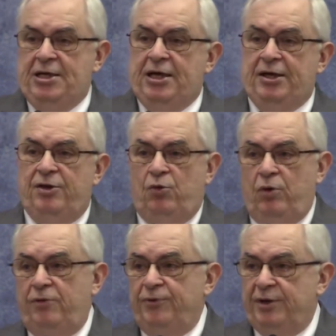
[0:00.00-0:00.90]
Another
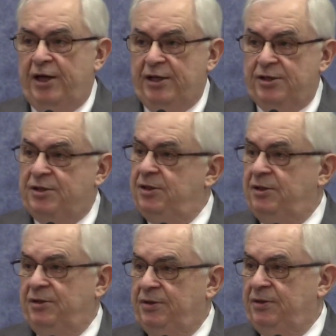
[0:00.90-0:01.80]
word for that is
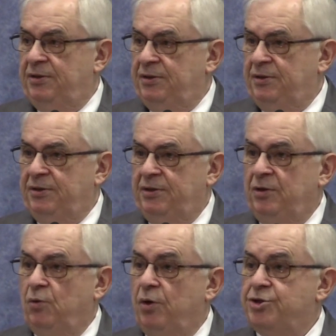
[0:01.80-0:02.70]

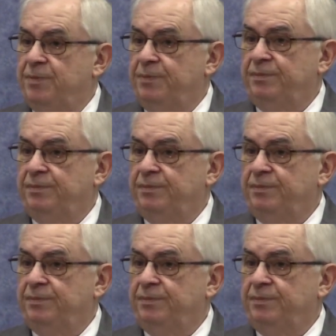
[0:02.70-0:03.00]
worship.